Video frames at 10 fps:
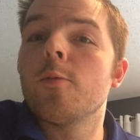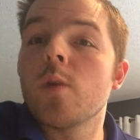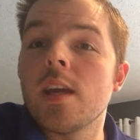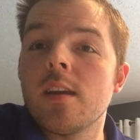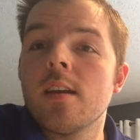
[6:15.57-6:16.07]

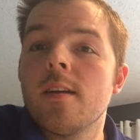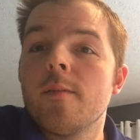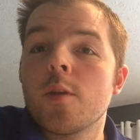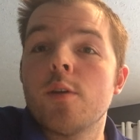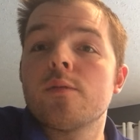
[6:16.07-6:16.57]
week,
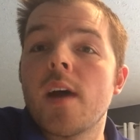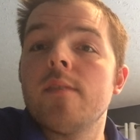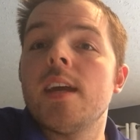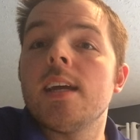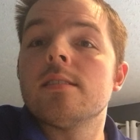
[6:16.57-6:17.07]
for those 5
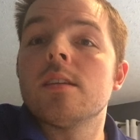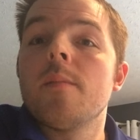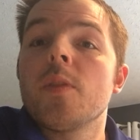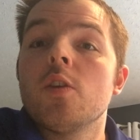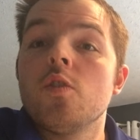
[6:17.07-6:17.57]
days,
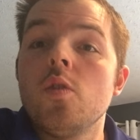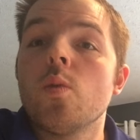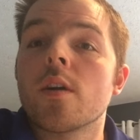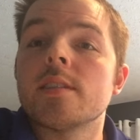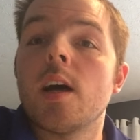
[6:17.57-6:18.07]
you
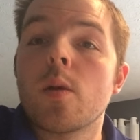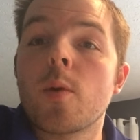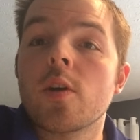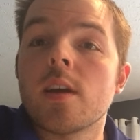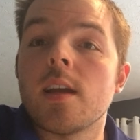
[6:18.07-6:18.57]
are
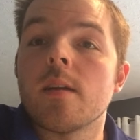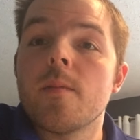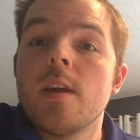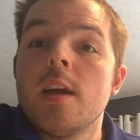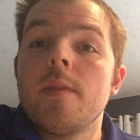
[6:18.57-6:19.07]
telemarketing.
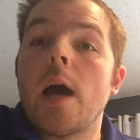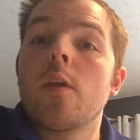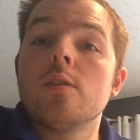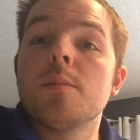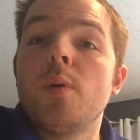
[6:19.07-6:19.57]
Now,
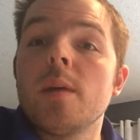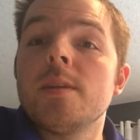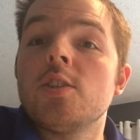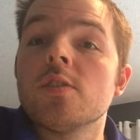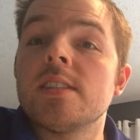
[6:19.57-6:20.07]
those
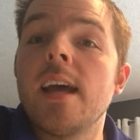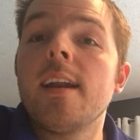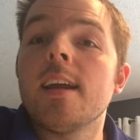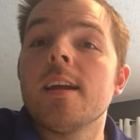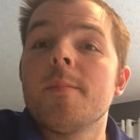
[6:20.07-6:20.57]
appointments you're
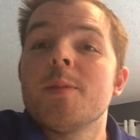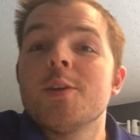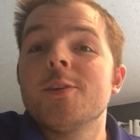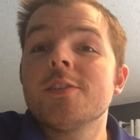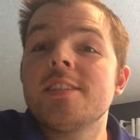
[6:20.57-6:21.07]
setting
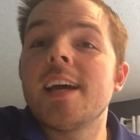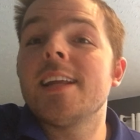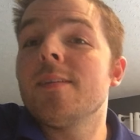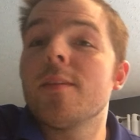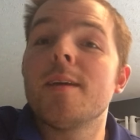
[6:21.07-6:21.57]

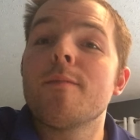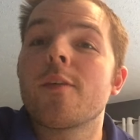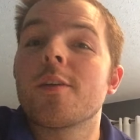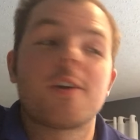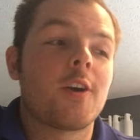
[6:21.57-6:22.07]
them
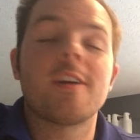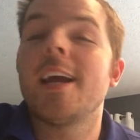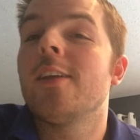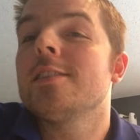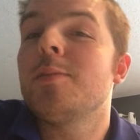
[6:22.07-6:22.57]
for the current
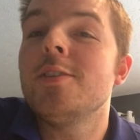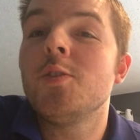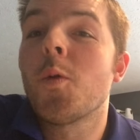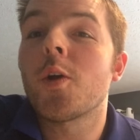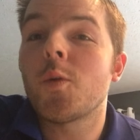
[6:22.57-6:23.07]
LSPs
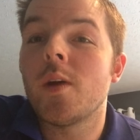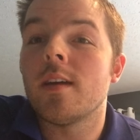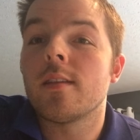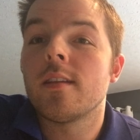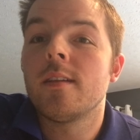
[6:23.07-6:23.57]
you work
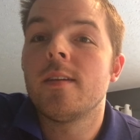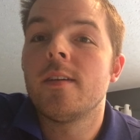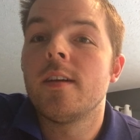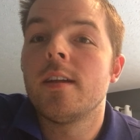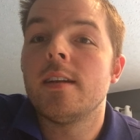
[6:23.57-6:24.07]
with.
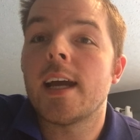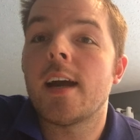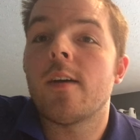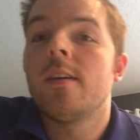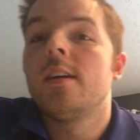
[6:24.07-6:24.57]

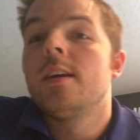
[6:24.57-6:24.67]
Now,